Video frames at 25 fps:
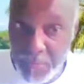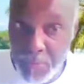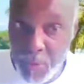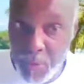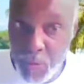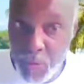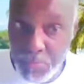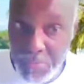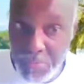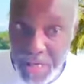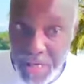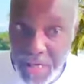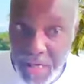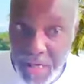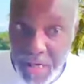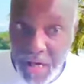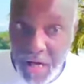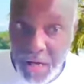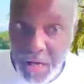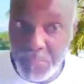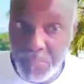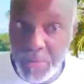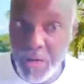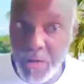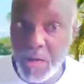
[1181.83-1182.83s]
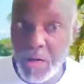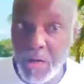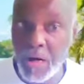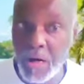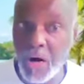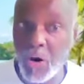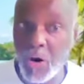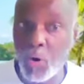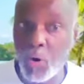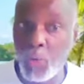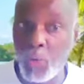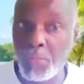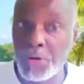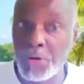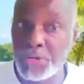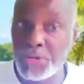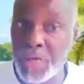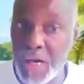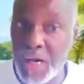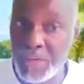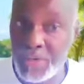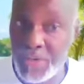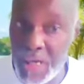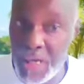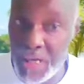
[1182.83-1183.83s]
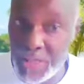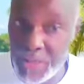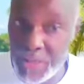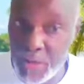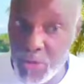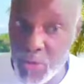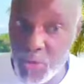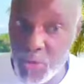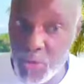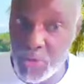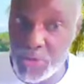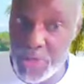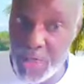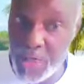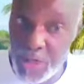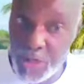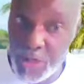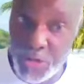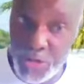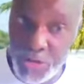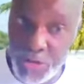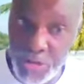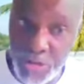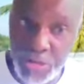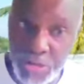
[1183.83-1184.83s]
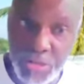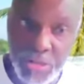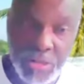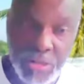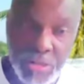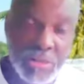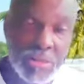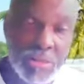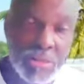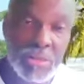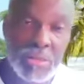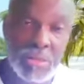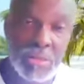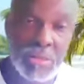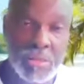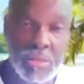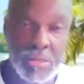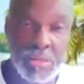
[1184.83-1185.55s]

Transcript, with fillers: biochemical makeup are almost identical to estrogens.